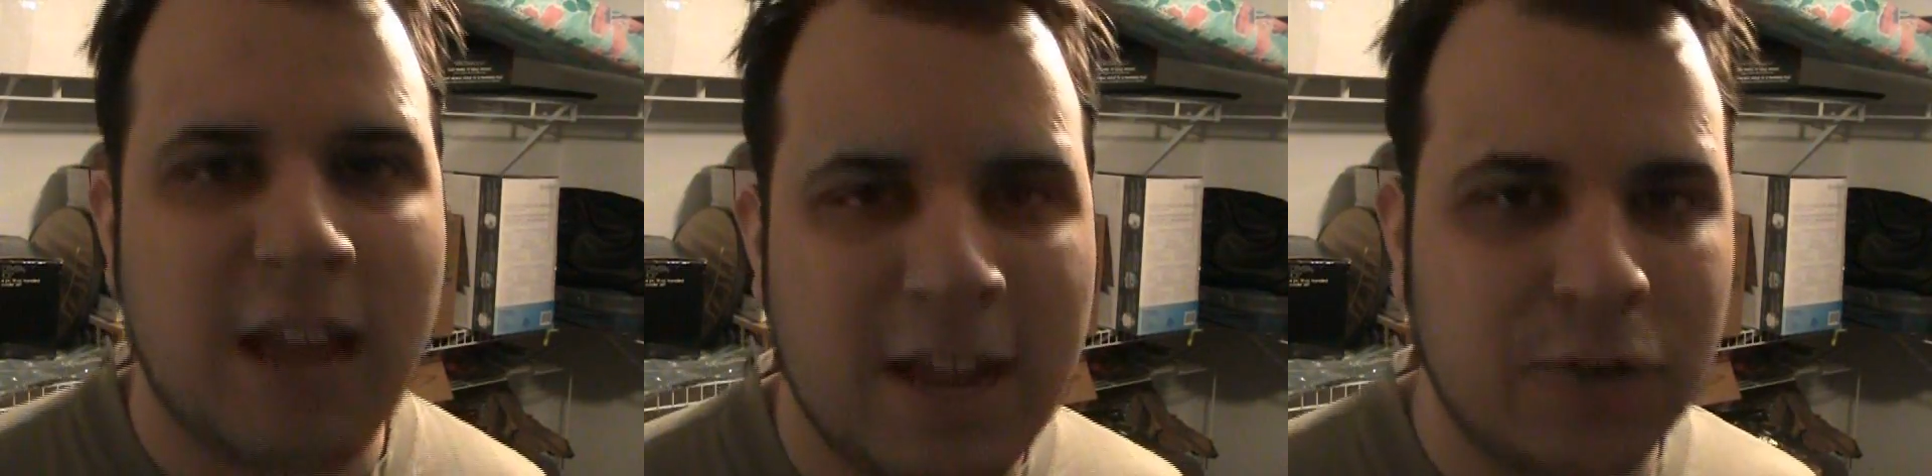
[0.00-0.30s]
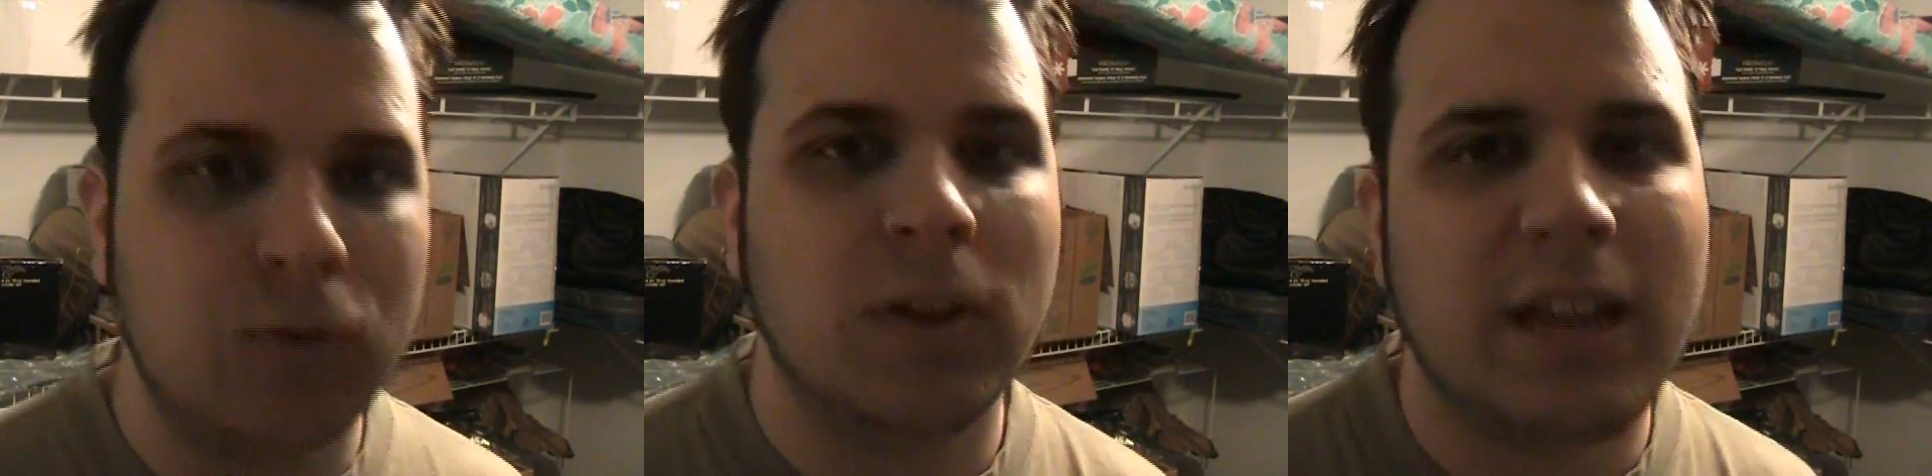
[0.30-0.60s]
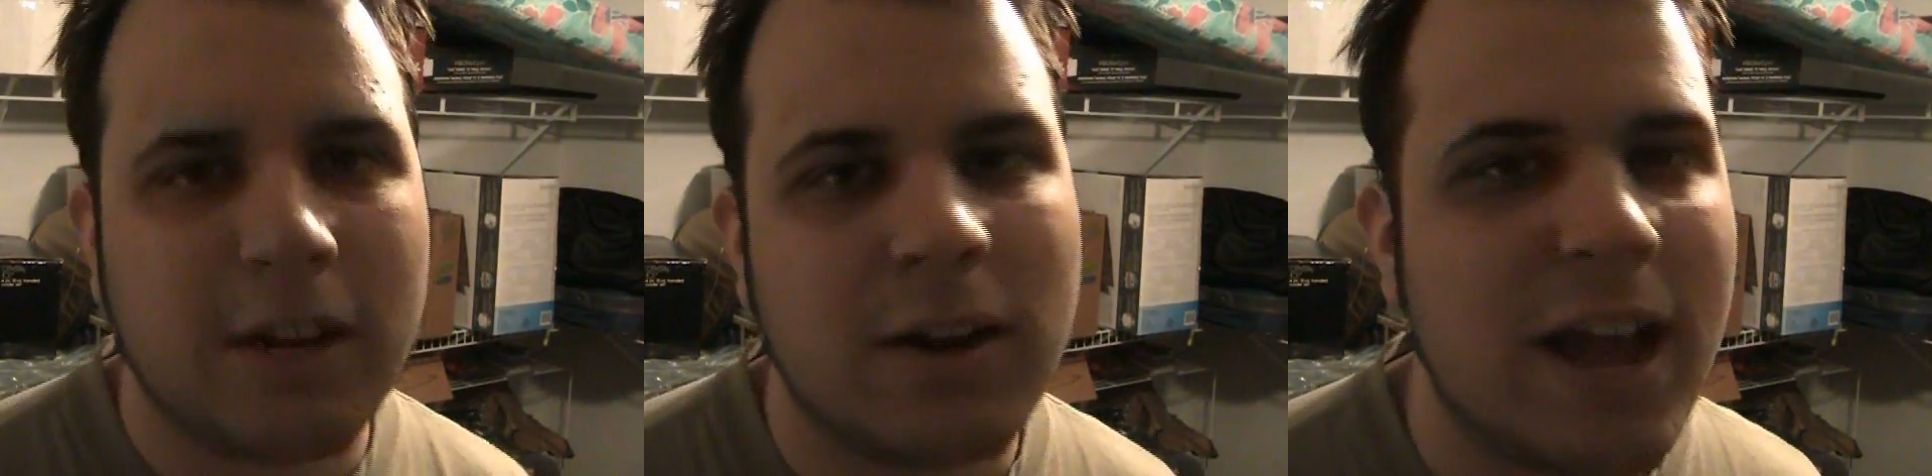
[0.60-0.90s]
actual
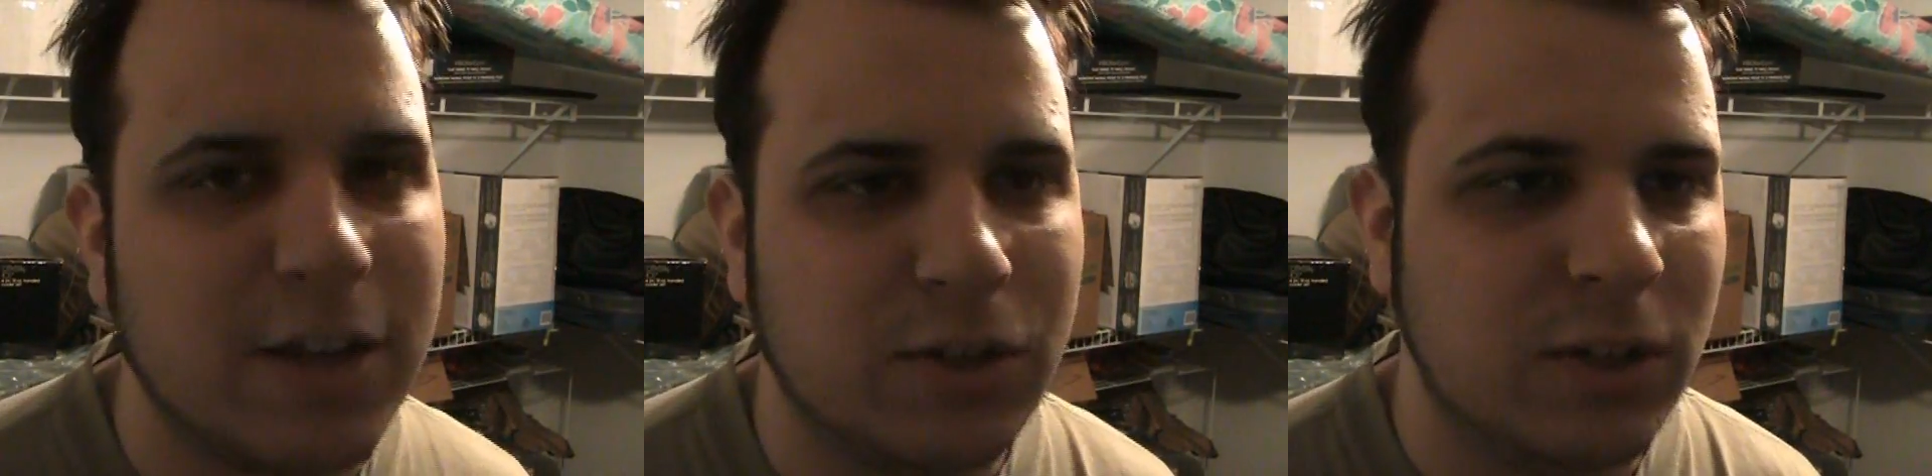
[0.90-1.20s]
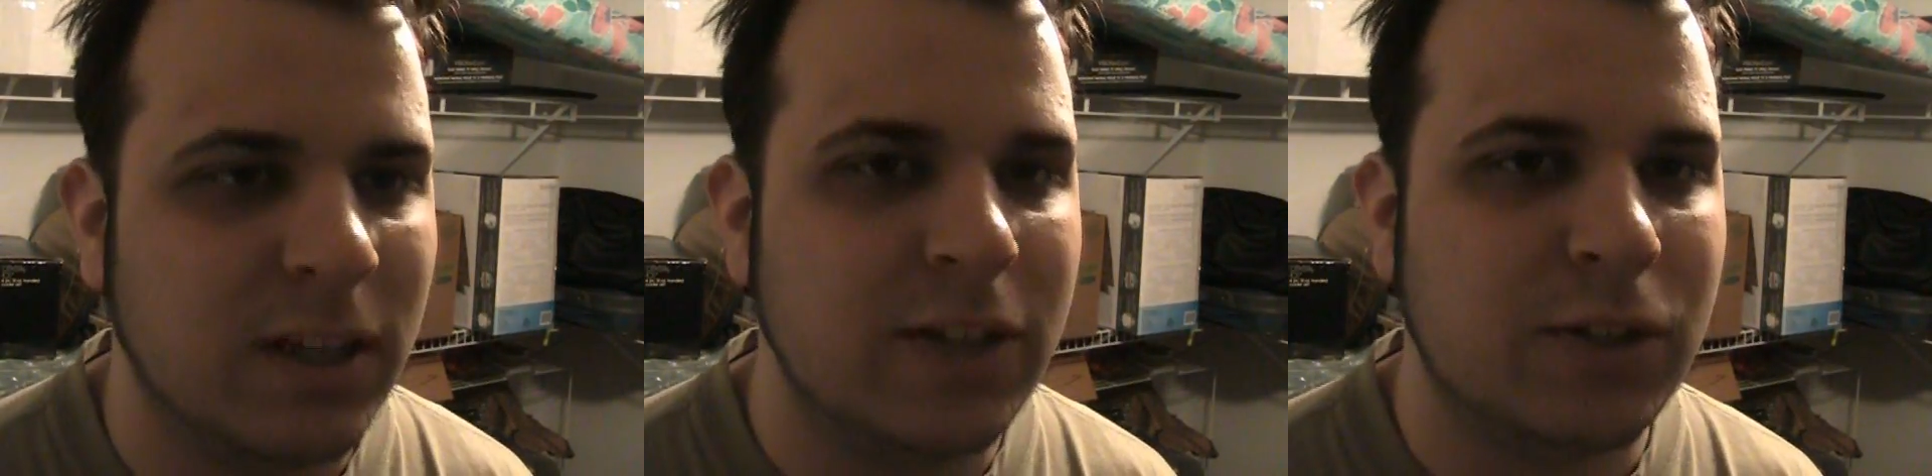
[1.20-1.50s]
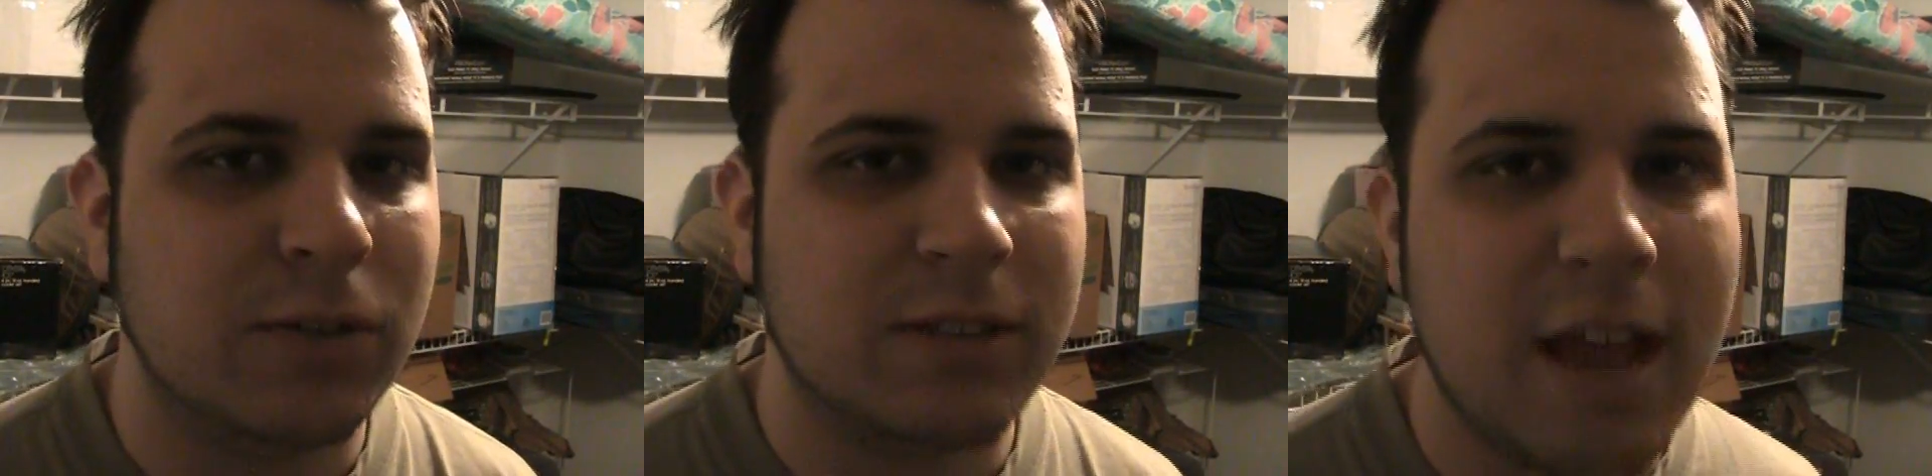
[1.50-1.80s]
international
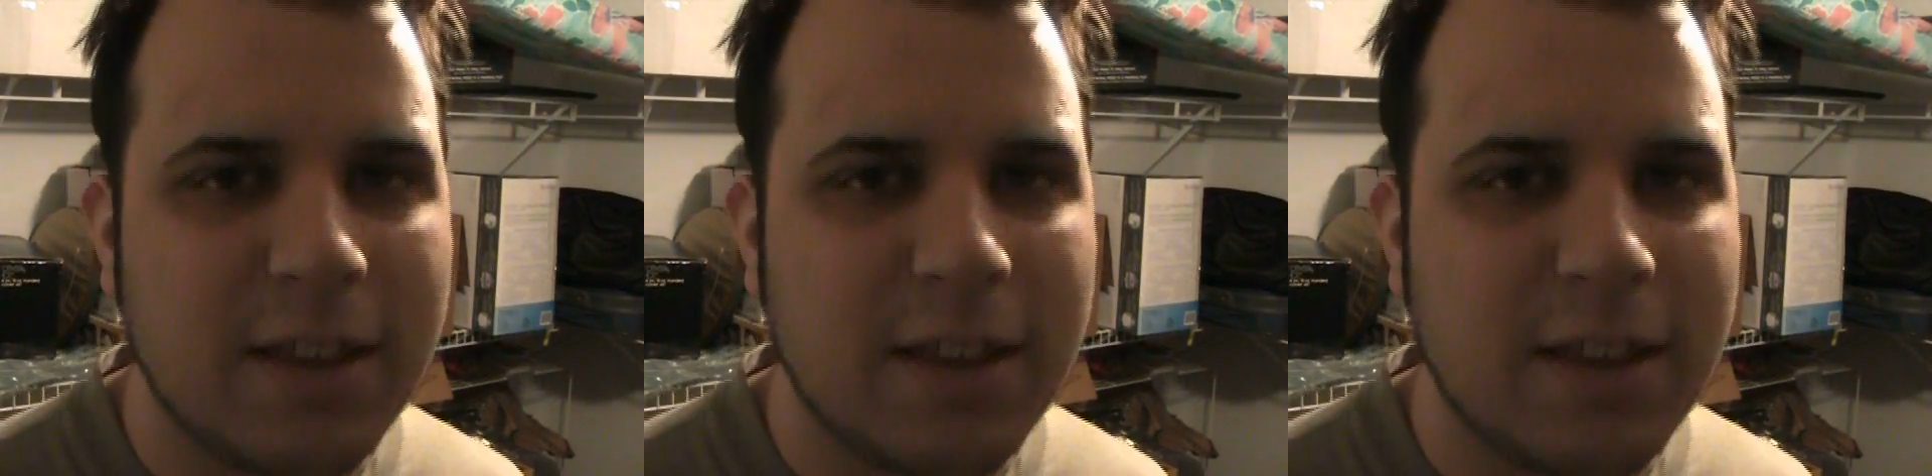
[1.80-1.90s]
issues.